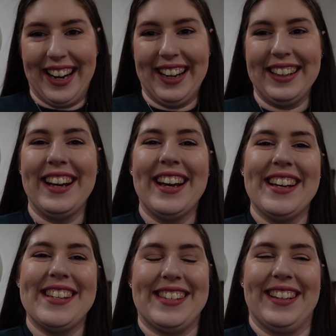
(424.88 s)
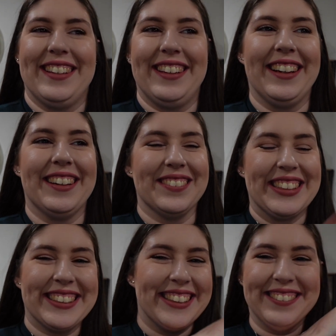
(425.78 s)
Out. So, oh my
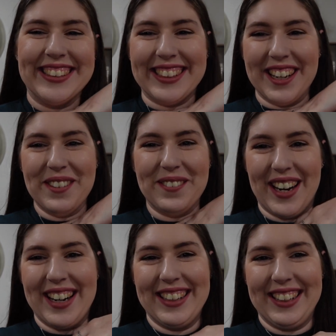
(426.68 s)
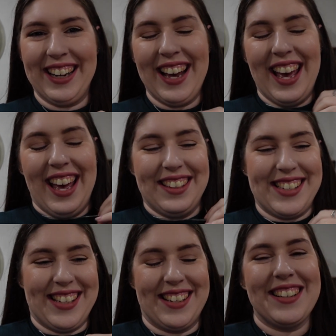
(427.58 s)
god, it was so fun. It's
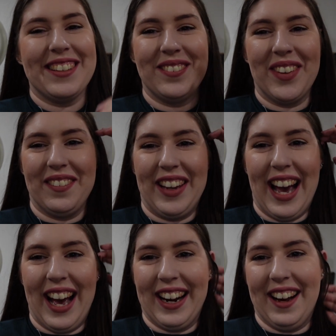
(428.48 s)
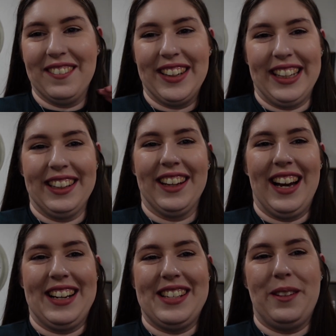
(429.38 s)
such a good movie, and I really
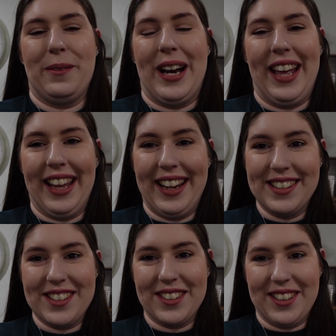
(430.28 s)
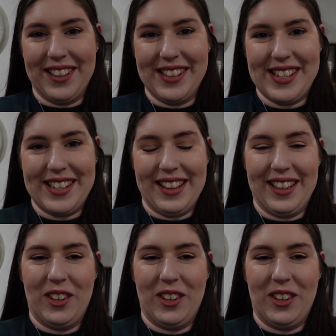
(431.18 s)
liked the way they introduced the